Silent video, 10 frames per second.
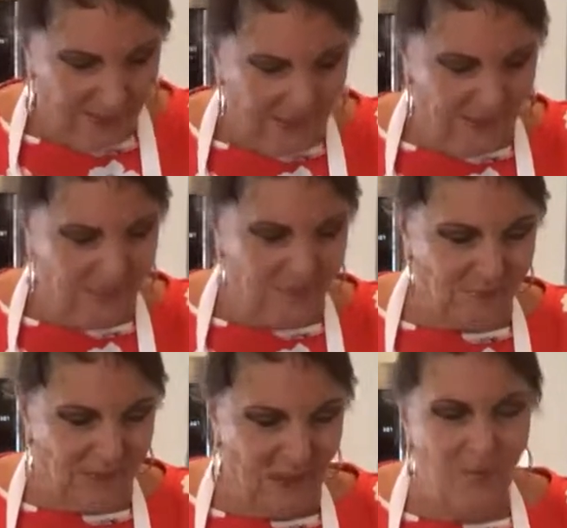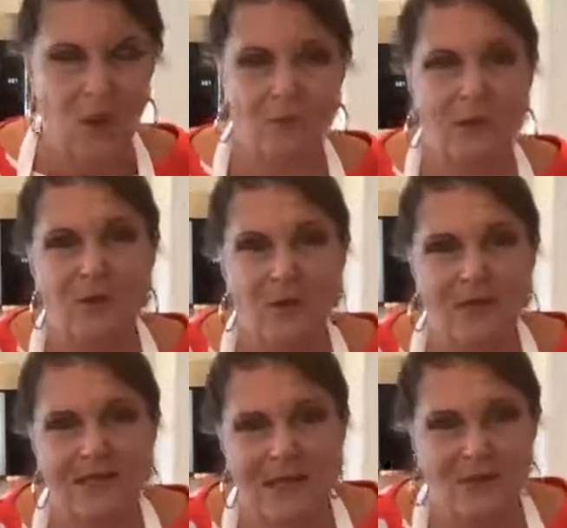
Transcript: I'm hoping, Chris,